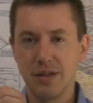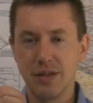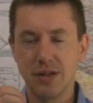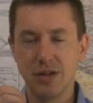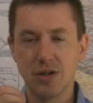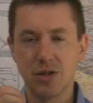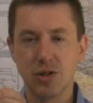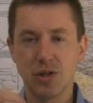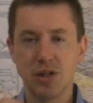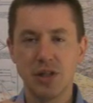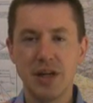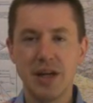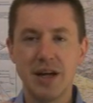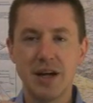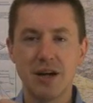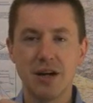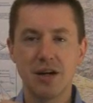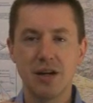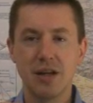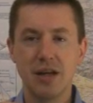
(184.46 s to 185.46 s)

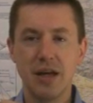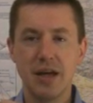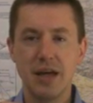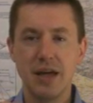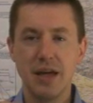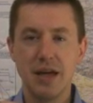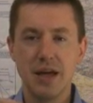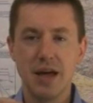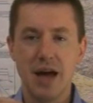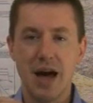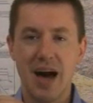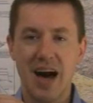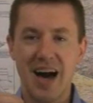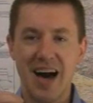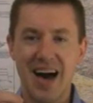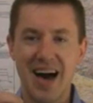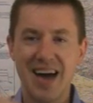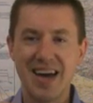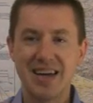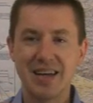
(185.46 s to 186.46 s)
clearly
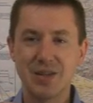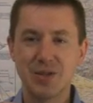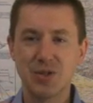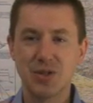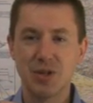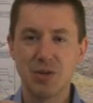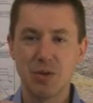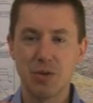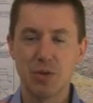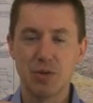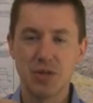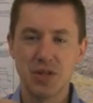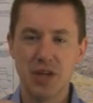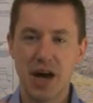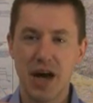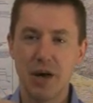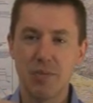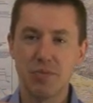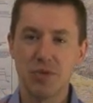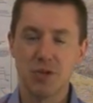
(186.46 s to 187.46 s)
hyacinth
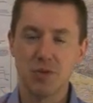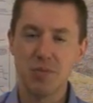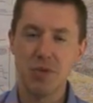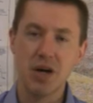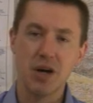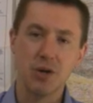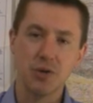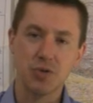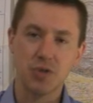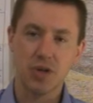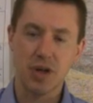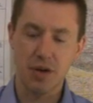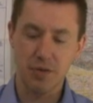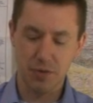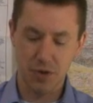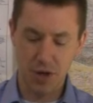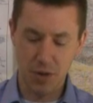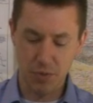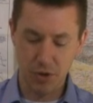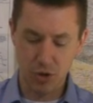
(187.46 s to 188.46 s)
type smells that
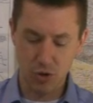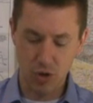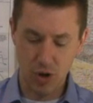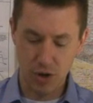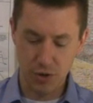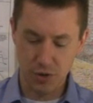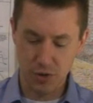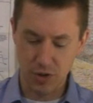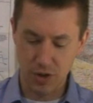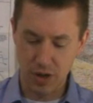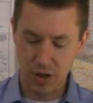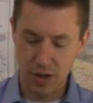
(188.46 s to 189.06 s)
I've come across